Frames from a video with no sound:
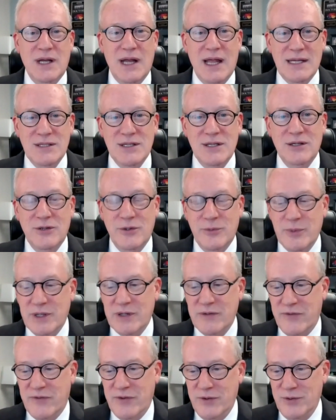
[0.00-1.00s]
It has a little bit
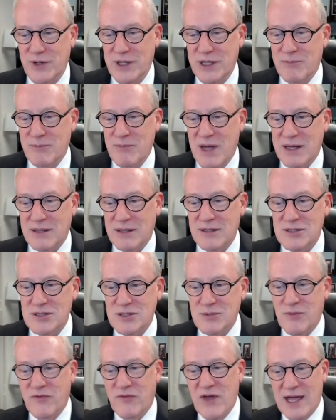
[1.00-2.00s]
of a unique
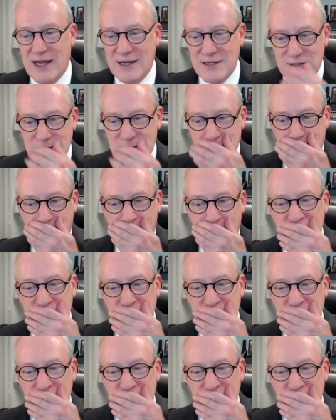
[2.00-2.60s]
mechanism of action,